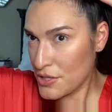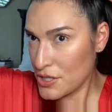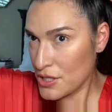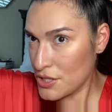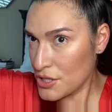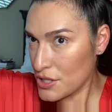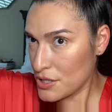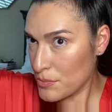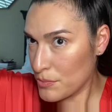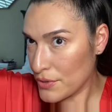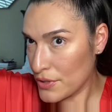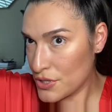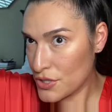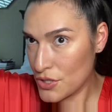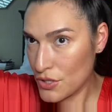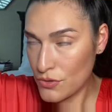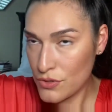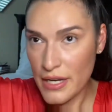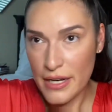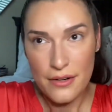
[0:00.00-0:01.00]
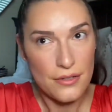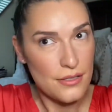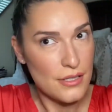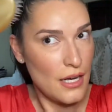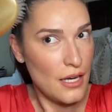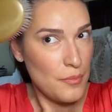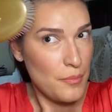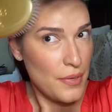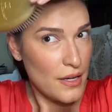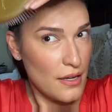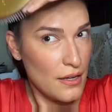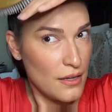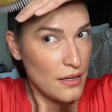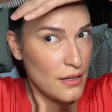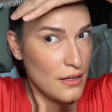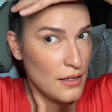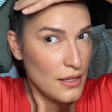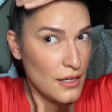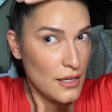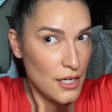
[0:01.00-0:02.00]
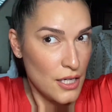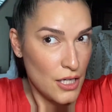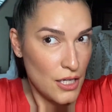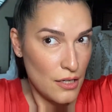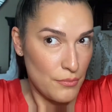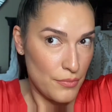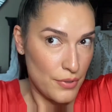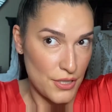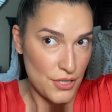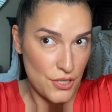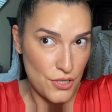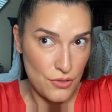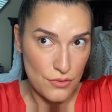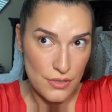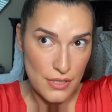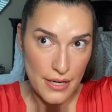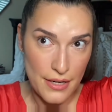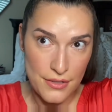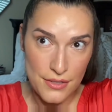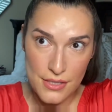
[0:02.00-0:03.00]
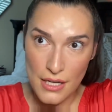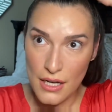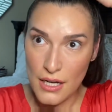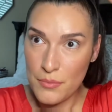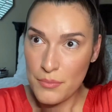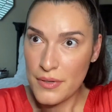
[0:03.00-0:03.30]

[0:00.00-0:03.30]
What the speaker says: just brush those hairs up. Brush those hairs up.